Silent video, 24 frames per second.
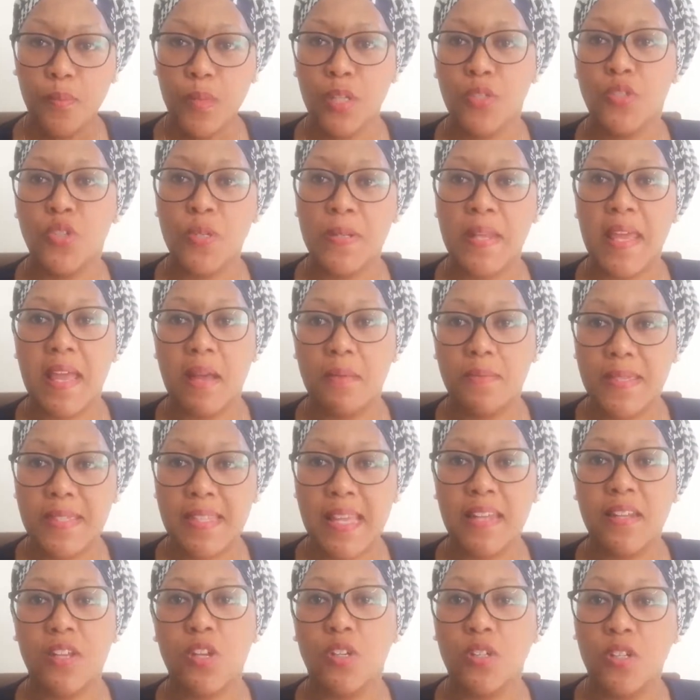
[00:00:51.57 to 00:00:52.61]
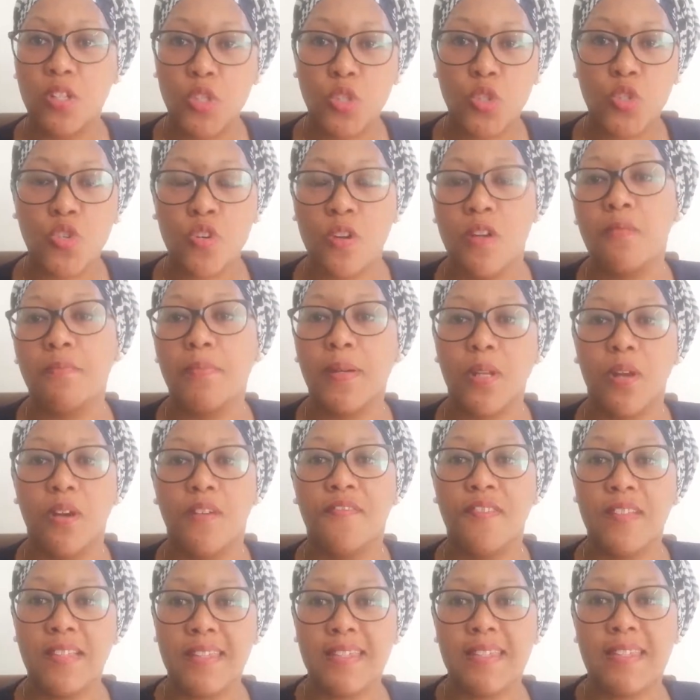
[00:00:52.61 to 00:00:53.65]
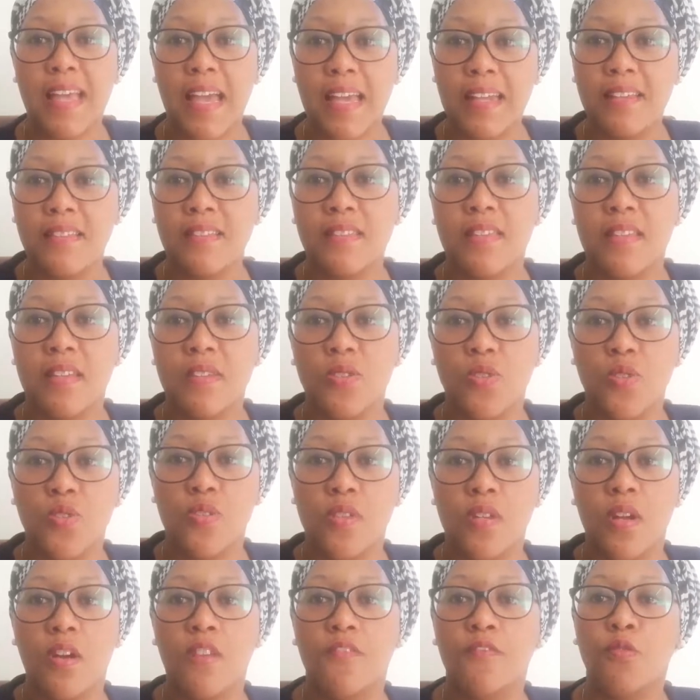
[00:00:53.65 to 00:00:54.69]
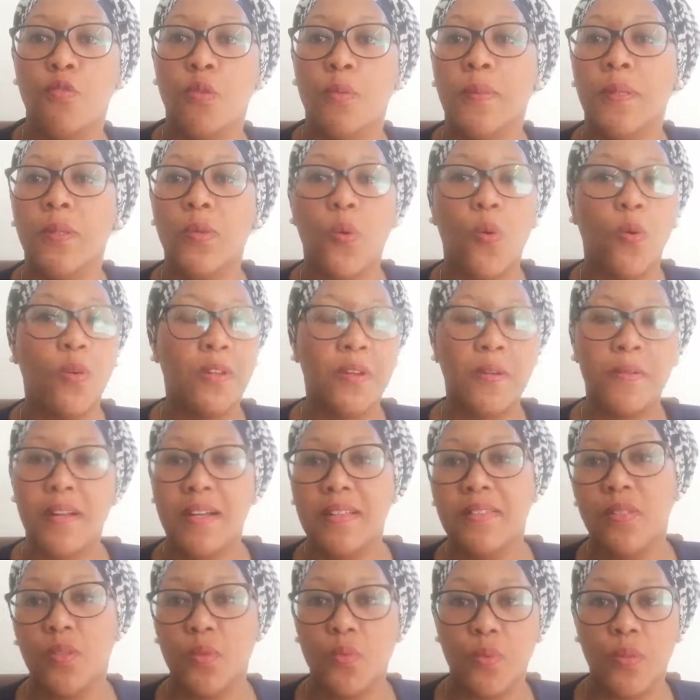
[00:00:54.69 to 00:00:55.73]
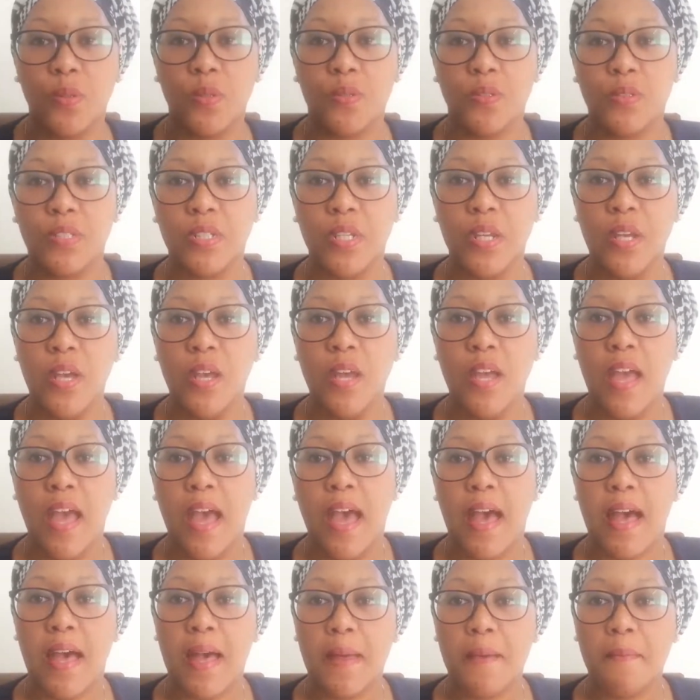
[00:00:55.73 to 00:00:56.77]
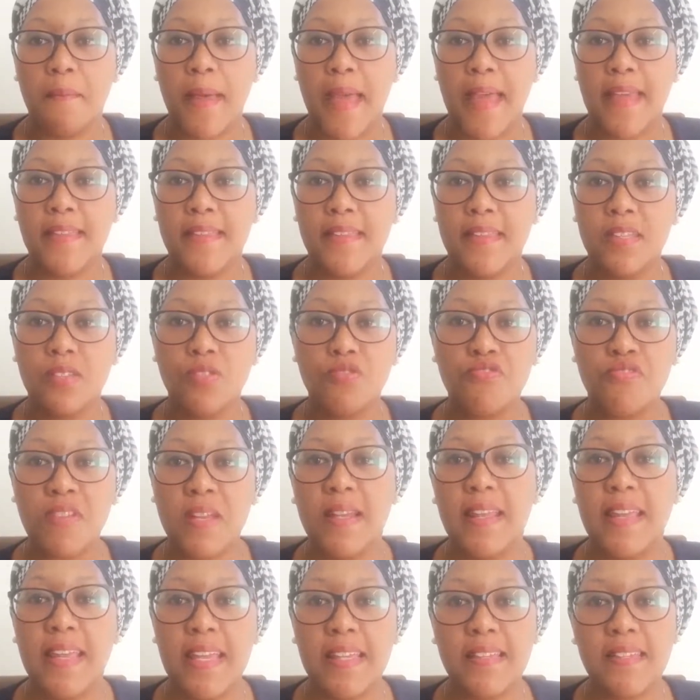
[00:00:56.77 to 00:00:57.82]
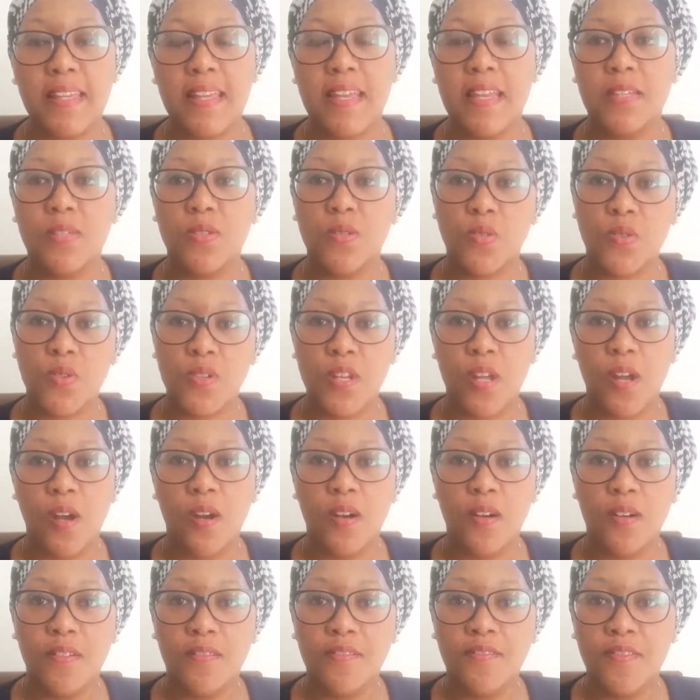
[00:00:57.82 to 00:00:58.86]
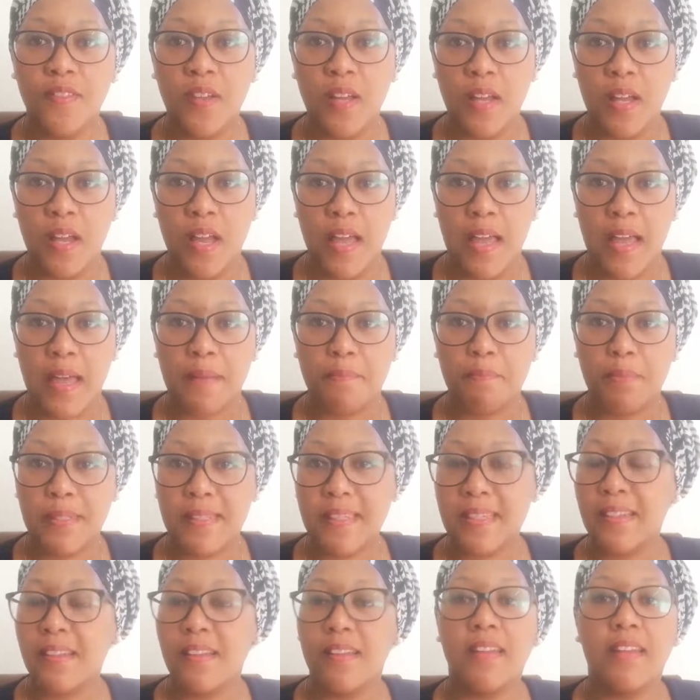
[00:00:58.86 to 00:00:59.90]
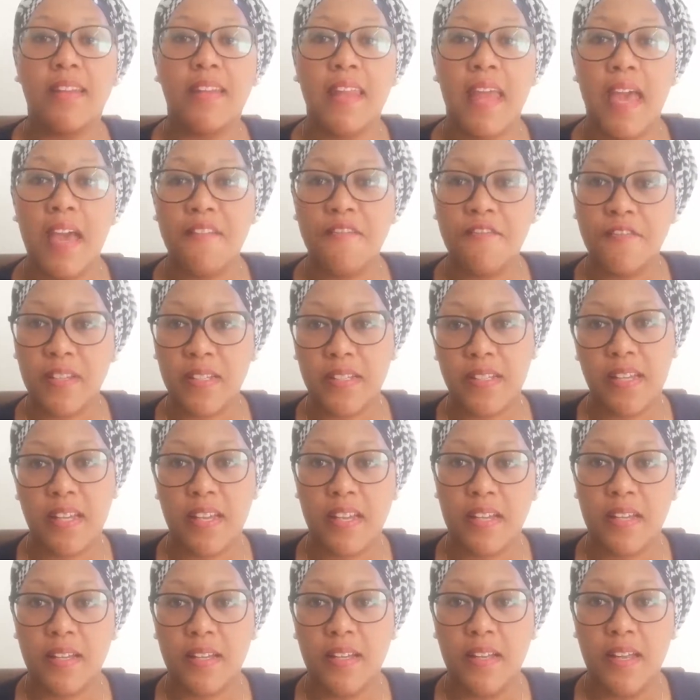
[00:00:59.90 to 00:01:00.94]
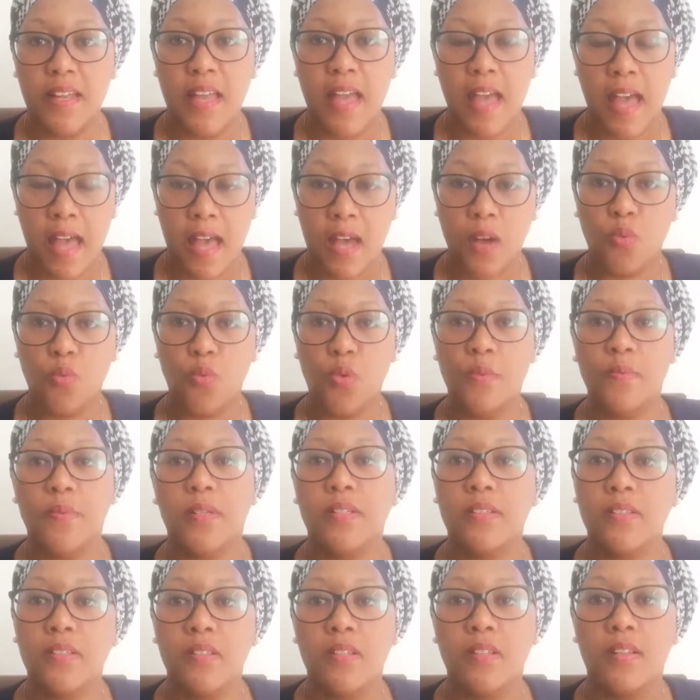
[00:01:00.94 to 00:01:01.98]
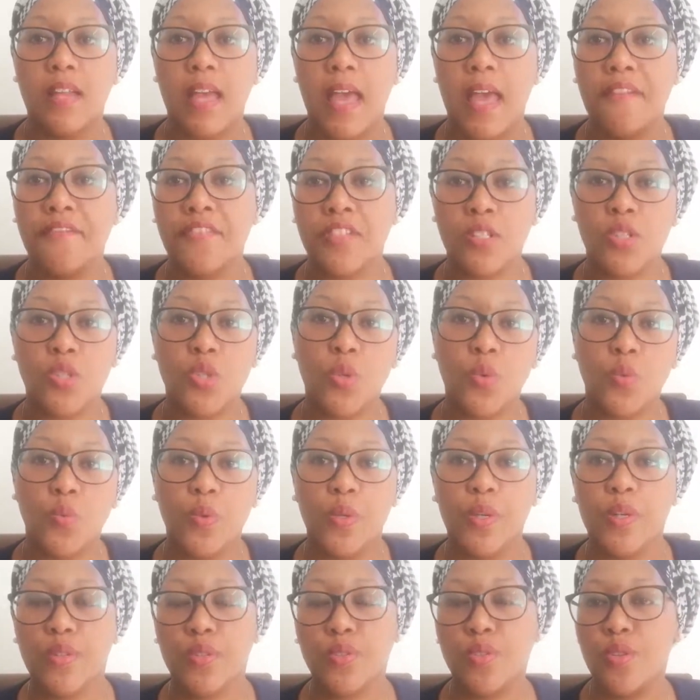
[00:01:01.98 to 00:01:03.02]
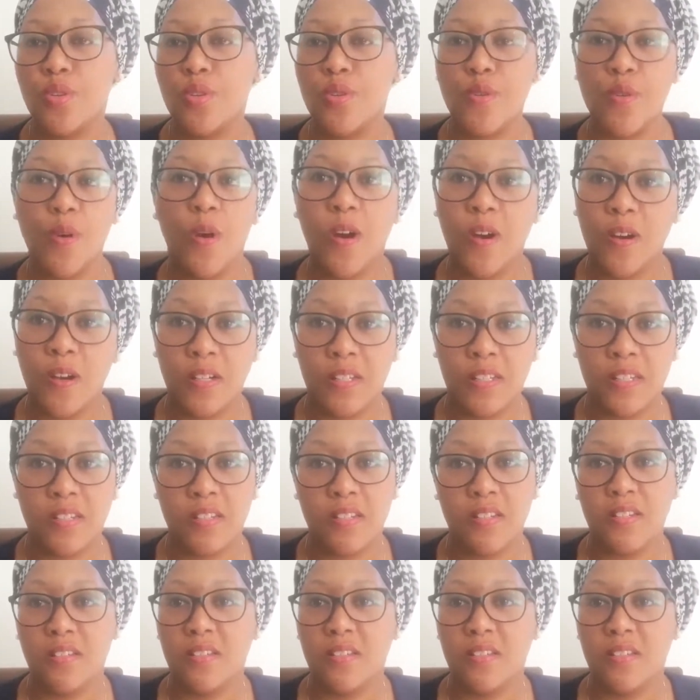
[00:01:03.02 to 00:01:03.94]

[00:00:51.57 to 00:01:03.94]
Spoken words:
today I'm standing on a strong but often silenced history of women all around the world. And this really is a history of, particularly in Africa, women having to work too hard